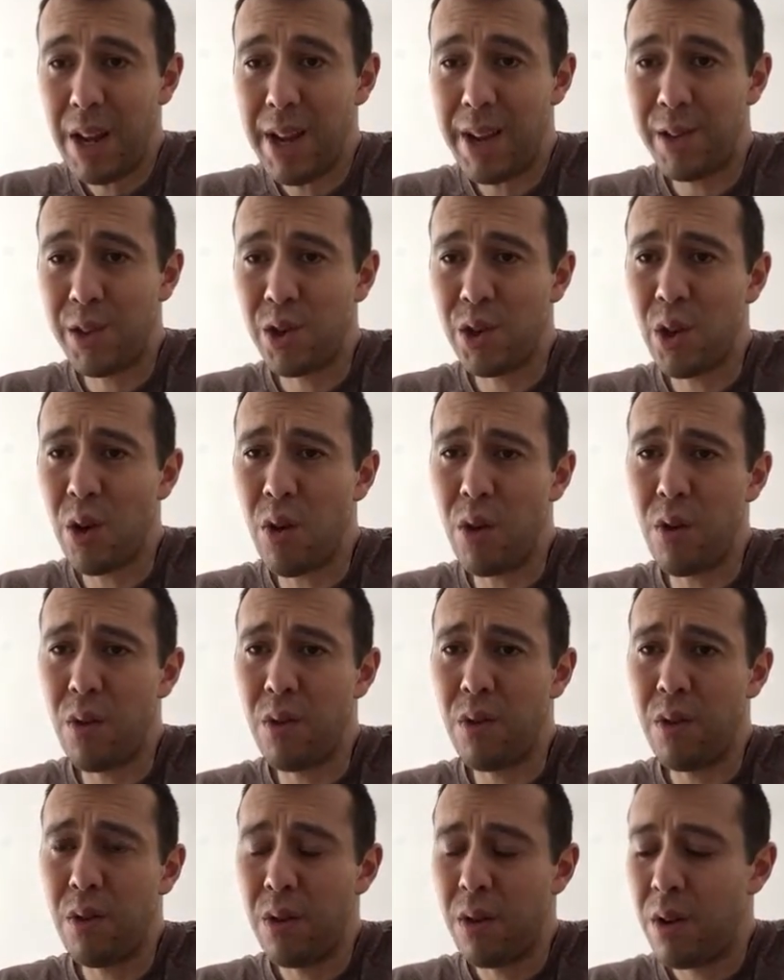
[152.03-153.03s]
And
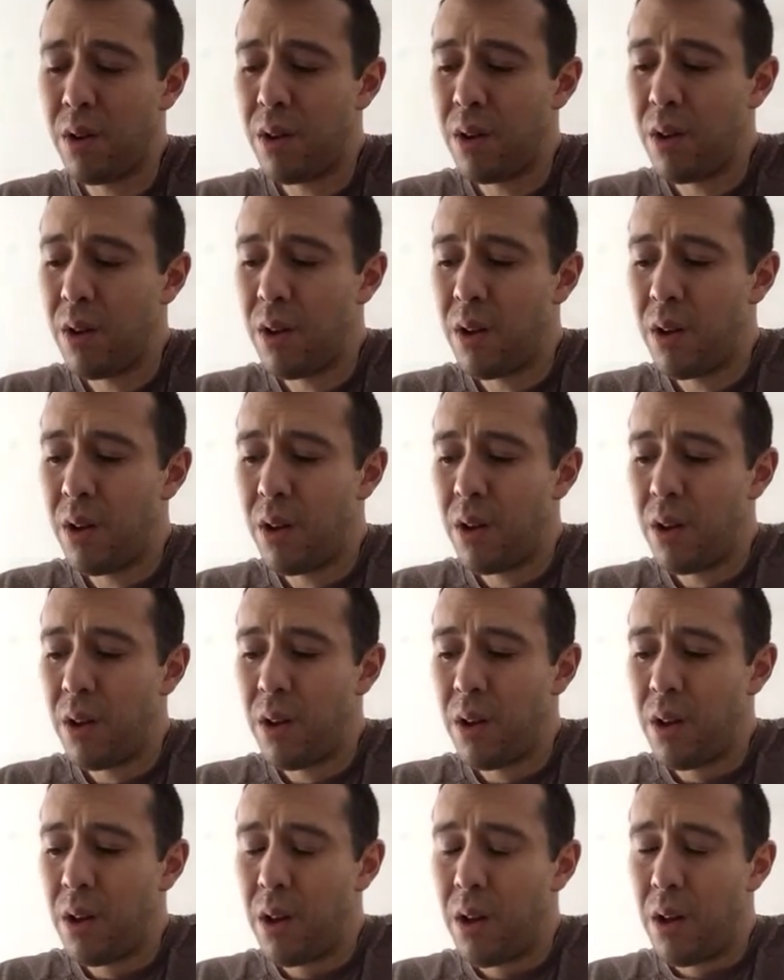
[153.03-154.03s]
so
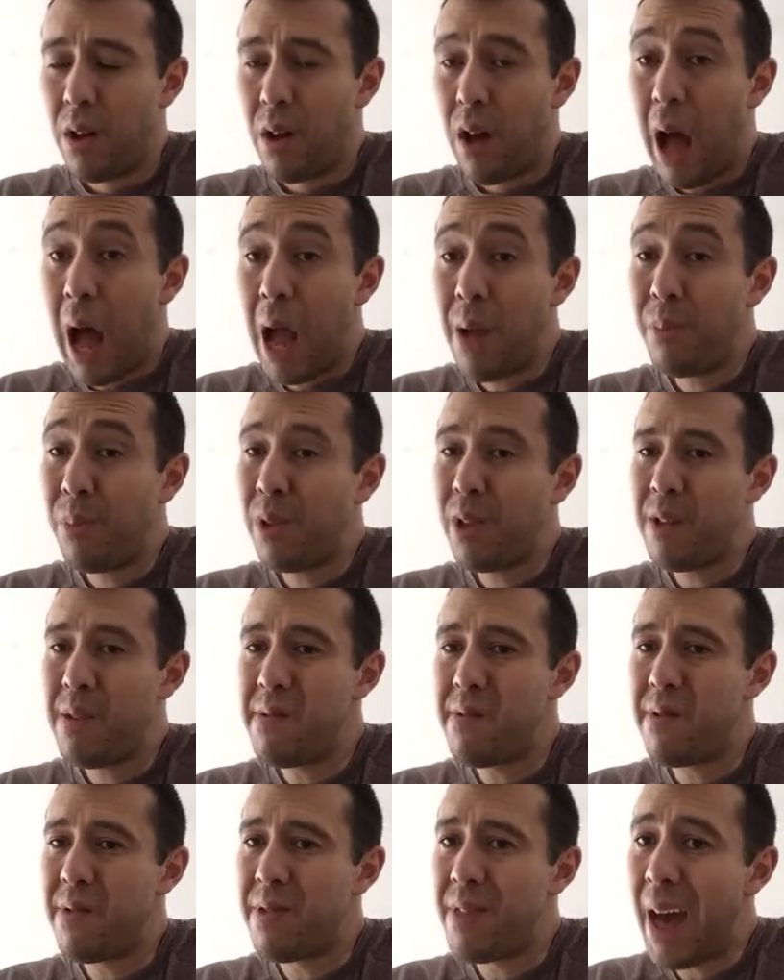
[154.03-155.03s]
I
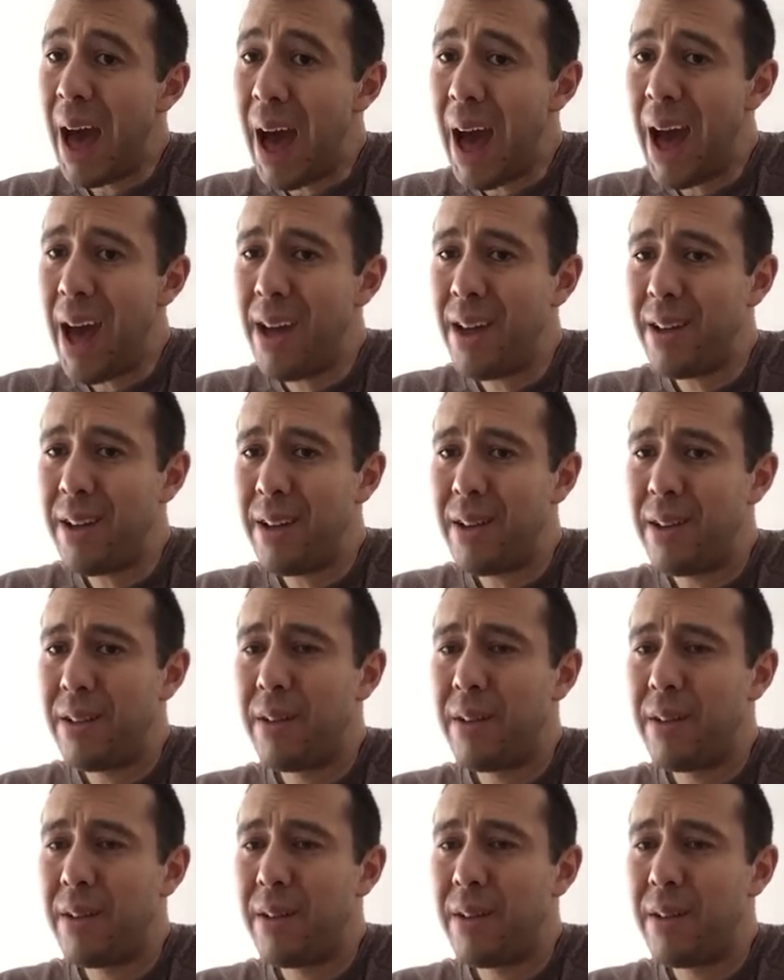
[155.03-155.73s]
believe that,